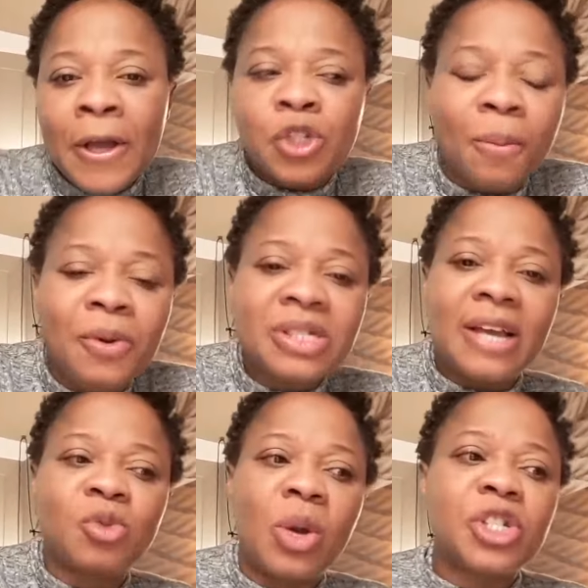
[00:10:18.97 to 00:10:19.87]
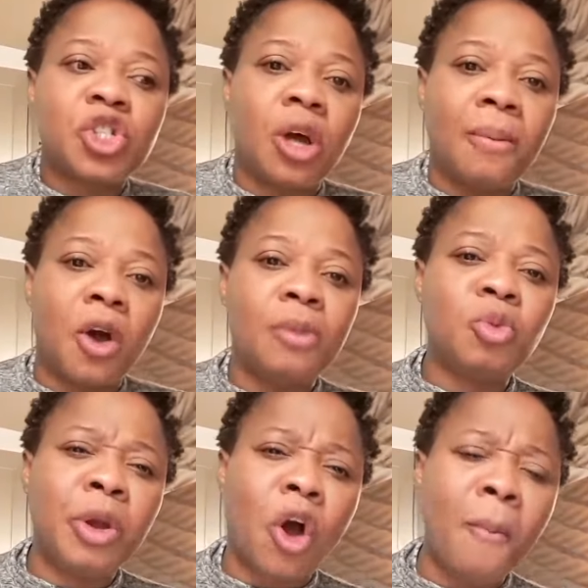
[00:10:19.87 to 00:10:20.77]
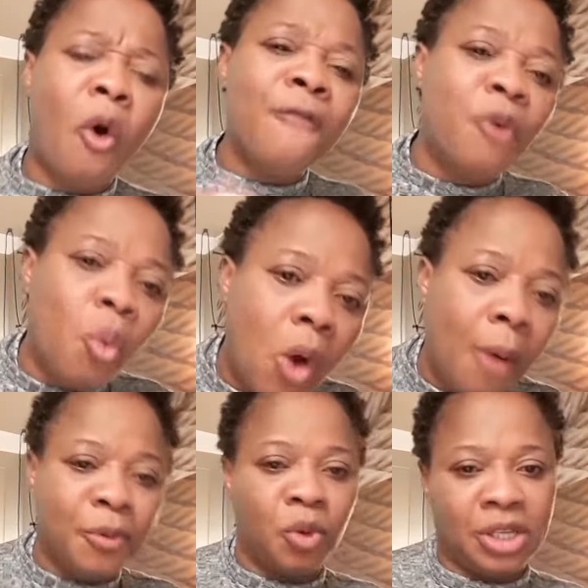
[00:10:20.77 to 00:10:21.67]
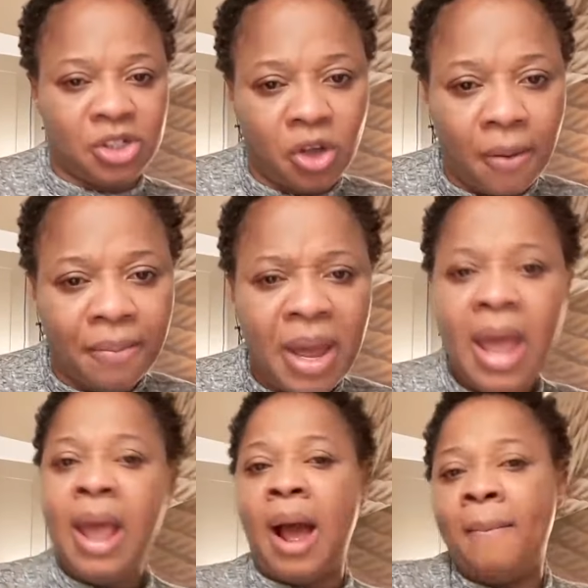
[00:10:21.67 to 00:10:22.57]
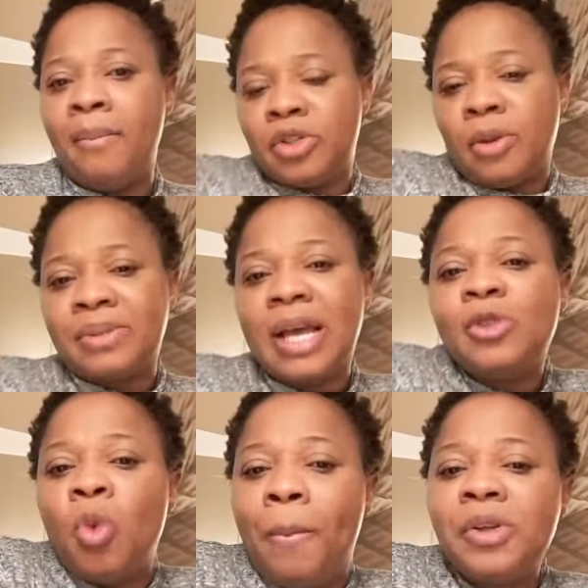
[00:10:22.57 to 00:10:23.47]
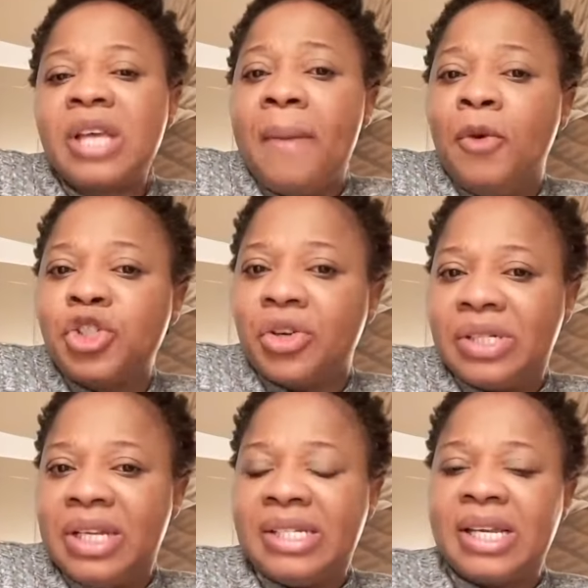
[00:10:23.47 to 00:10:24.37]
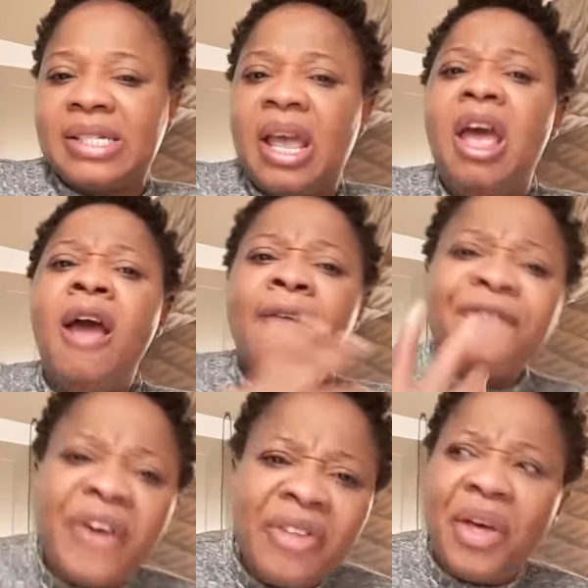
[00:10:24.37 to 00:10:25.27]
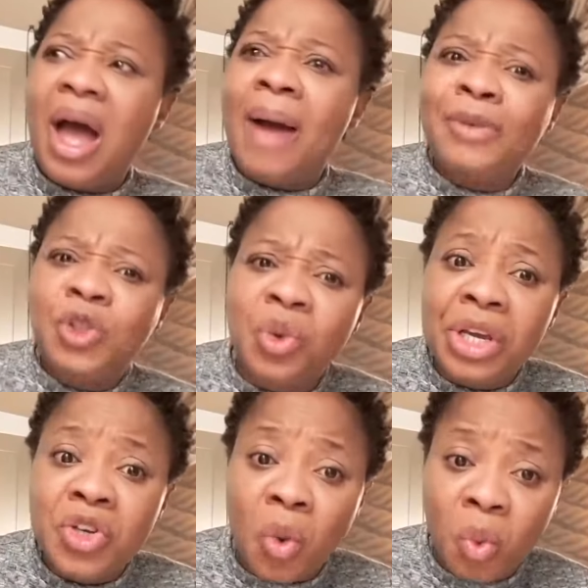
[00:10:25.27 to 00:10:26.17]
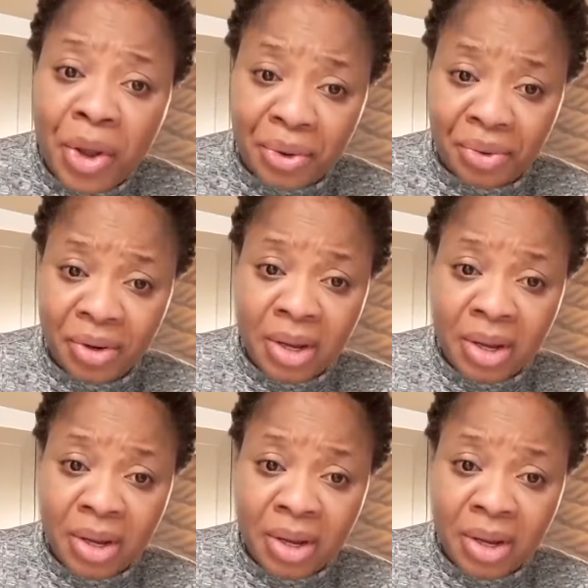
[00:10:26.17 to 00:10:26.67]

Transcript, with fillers: So most times when storm comes, we come overwhelmed with the storm. And sometimes we'll put emotions in it and say, Father, I'm doing your will.